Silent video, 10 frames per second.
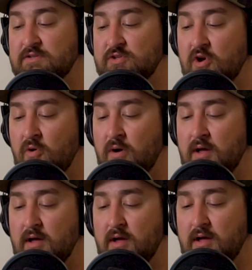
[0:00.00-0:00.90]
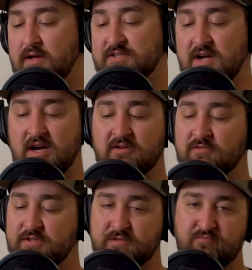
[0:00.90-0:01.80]
So it's not going to
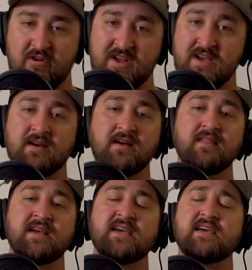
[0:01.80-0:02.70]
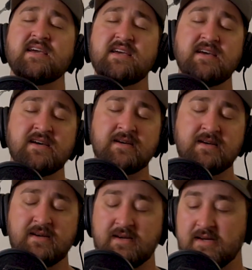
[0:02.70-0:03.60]
look as pretty. The key
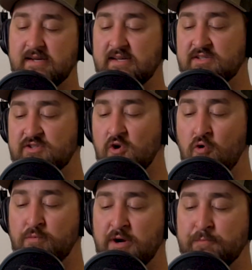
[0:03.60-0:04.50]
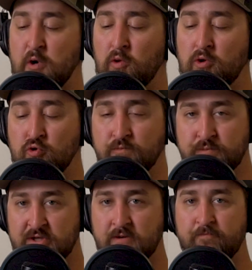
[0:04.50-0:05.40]
is to open up your
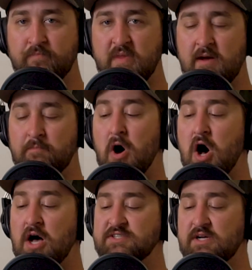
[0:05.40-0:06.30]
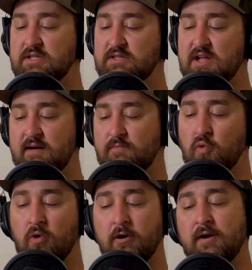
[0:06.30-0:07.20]
loops and pause a lot
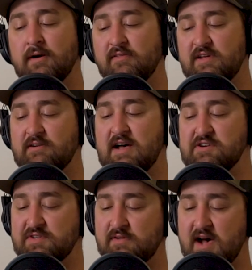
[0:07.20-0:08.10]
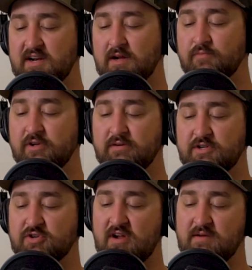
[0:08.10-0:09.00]
more. That allows the line to completely
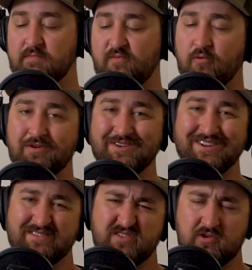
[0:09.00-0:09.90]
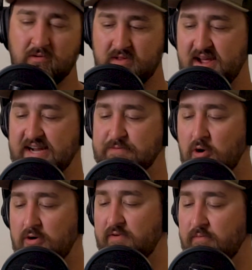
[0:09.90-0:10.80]
straighten before you start the next
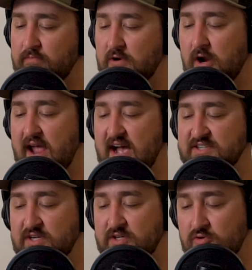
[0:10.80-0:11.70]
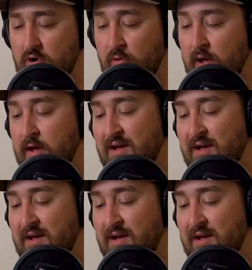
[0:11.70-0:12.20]
part of your, your casting stroke.